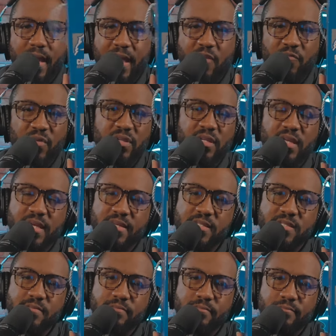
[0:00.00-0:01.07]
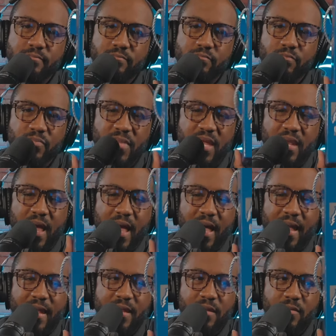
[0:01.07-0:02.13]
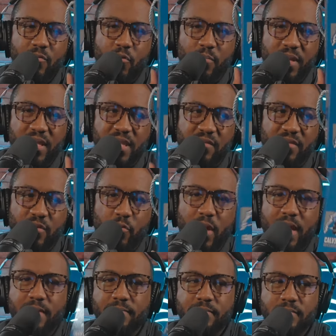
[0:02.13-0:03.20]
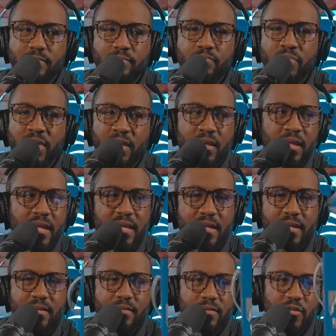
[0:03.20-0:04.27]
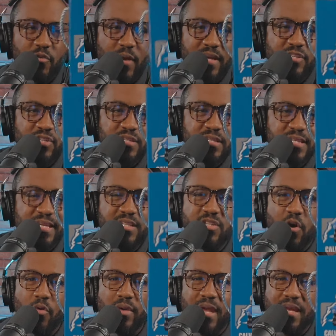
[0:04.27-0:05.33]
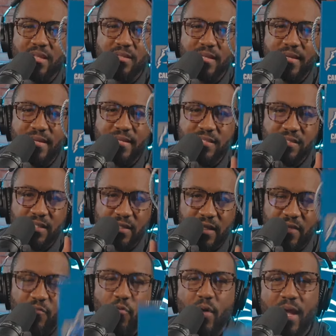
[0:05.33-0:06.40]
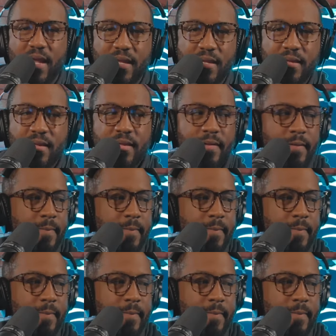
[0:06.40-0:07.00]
a handful of these that I will be giving away. He graciously donated these to the giveaway.